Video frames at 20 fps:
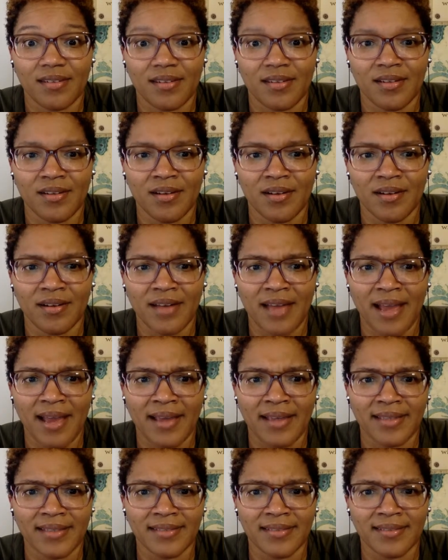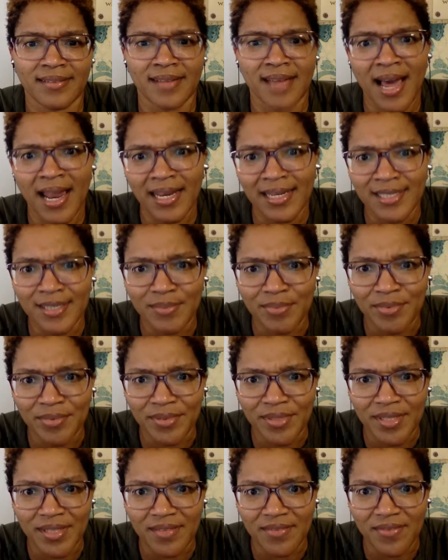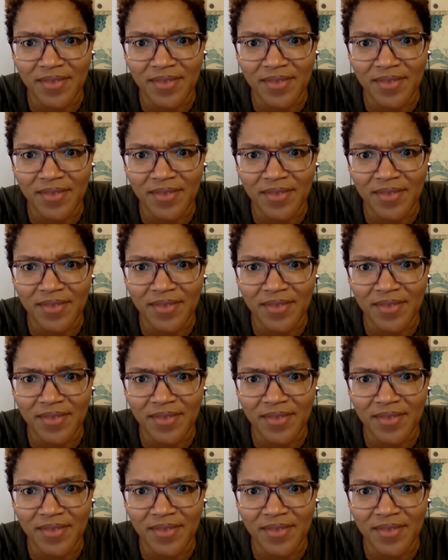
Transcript: you're not knowledgeable to the